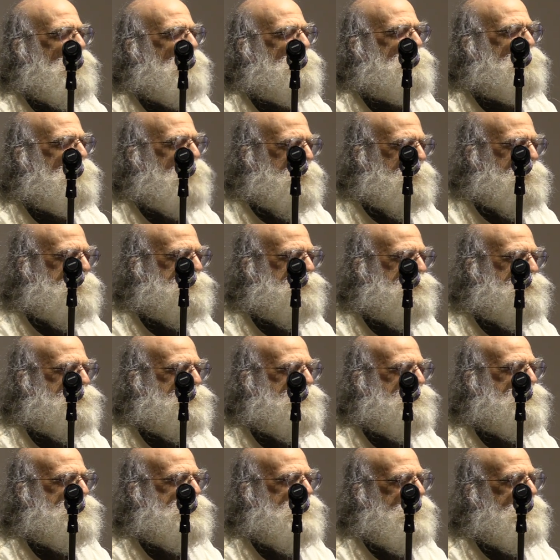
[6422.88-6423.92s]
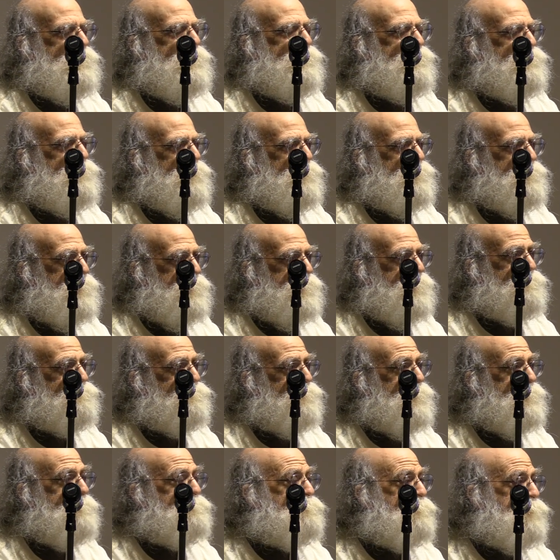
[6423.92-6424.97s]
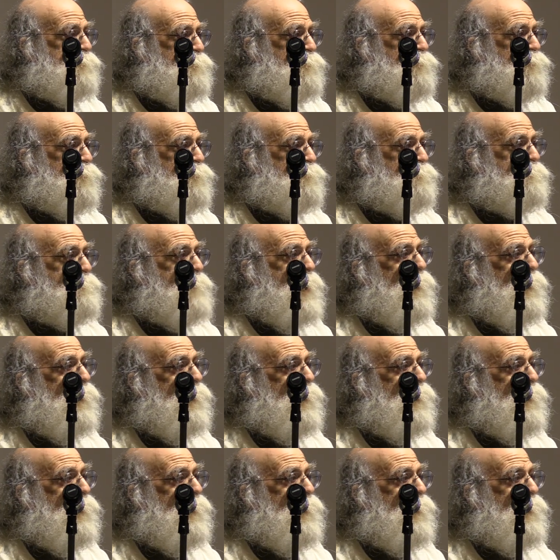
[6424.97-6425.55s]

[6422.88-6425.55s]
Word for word: bursts into leafy bloom